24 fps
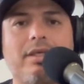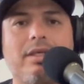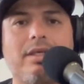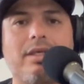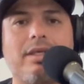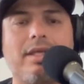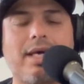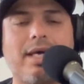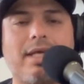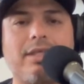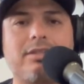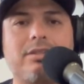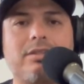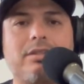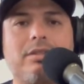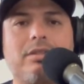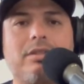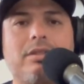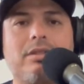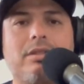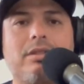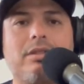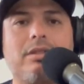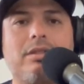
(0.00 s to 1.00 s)
Not
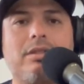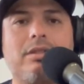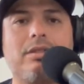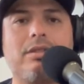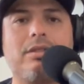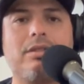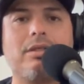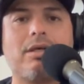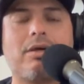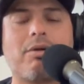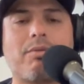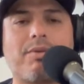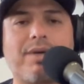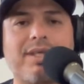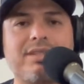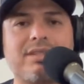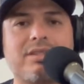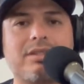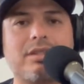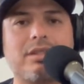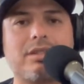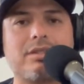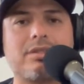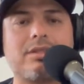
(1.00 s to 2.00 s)

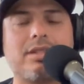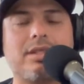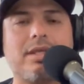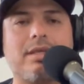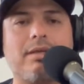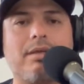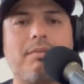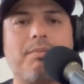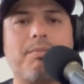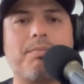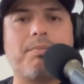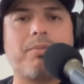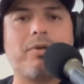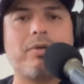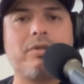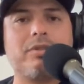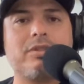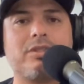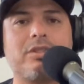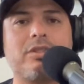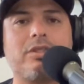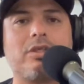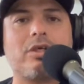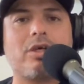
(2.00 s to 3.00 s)
arrest us and put
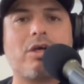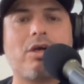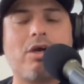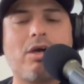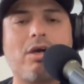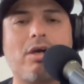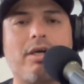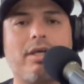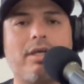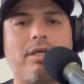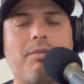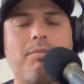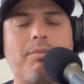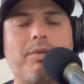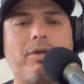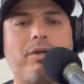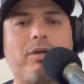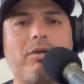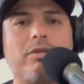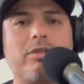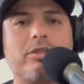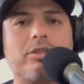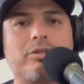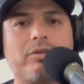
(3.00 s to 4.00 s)
us in the car in the
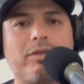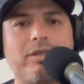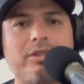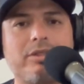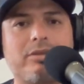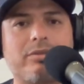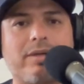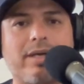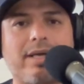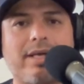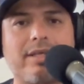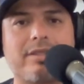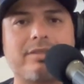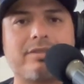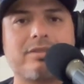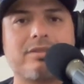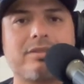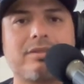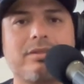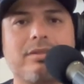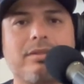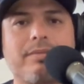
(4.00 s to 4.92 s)
middle of the train tracks.